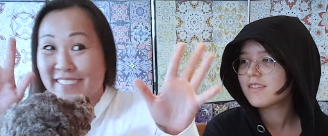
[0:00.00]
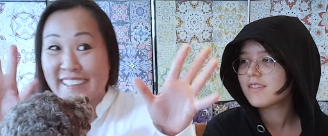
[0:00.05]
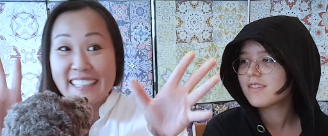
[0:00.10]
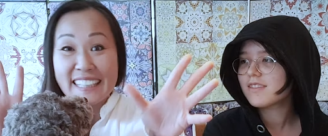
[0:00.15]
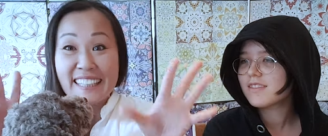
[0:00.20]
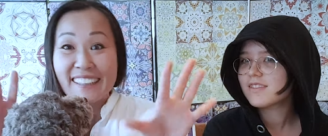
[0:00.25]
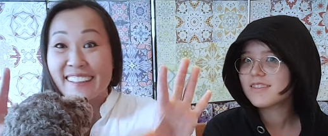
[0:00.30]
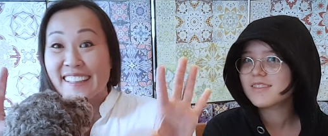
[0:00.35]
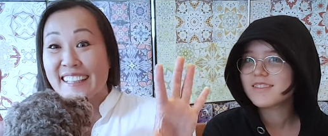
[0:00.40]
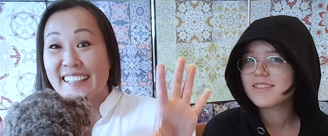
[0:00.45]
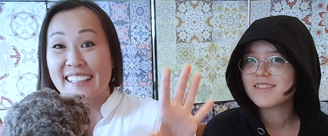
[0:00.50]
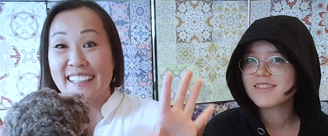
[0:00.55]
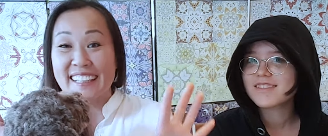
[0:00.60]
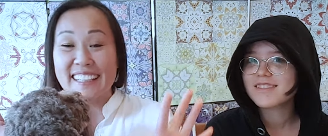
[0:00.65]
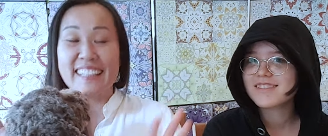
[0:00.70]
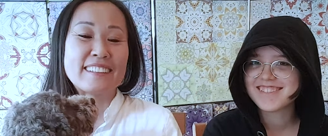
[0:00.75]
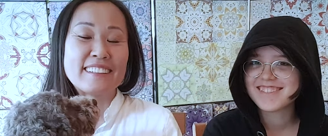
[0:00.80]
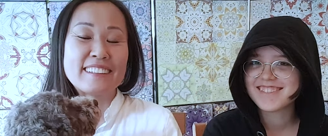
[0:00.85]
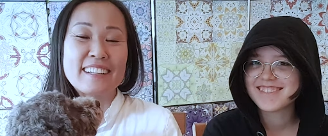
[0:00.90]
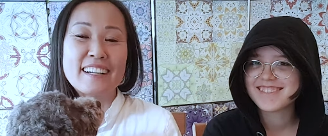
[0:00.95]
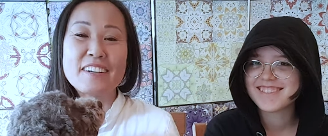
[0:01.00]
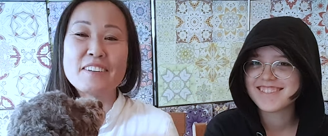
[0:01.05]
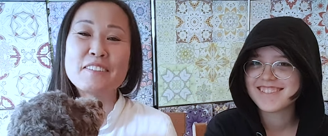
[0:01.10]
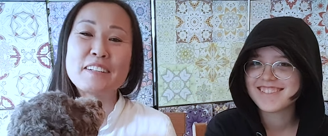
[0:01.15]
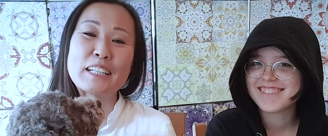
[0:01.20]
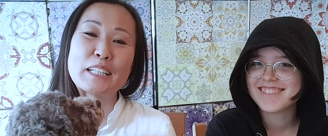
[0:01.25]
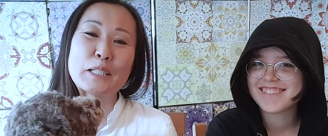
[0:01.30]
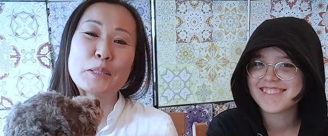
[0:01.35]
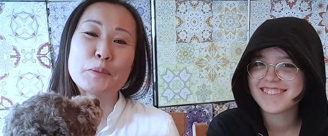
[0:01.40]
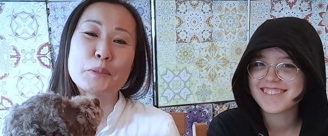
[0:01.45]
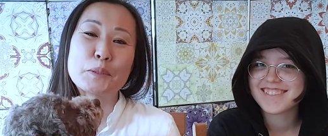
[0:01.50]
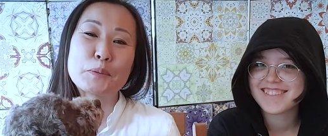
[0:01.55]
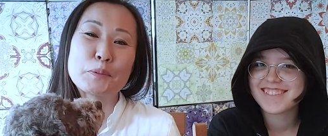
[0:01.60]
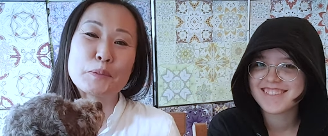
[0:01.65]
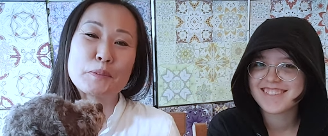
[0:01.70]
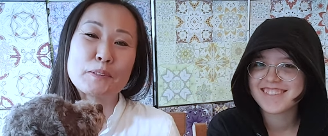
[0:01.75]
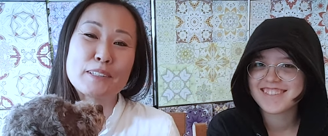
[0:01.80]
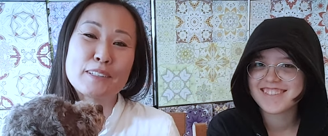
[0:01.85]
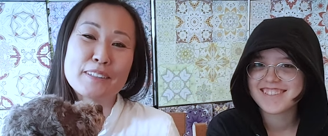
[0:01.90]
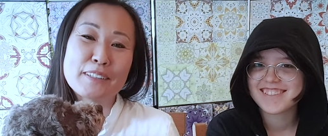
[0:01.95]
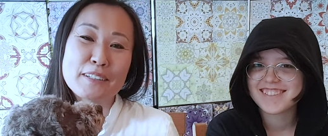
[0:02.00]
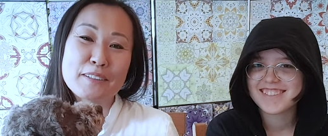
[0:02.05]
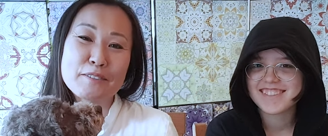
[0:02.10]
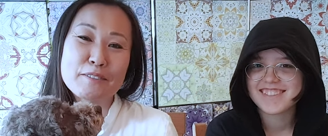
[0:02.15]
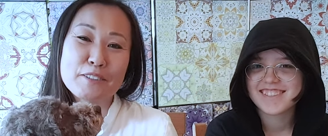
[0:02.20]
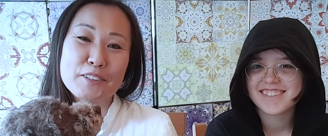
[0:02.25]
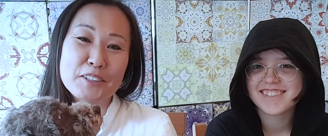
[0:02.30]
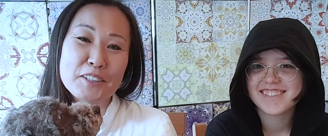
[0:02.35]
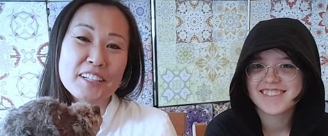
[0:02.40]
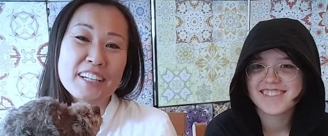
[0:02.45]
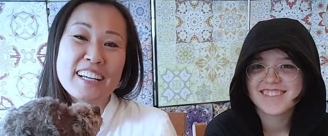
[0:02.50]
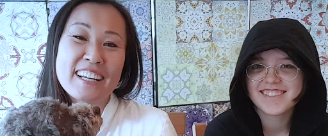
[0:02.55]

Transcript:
Speaker 1: Healing, not really what we were looking for.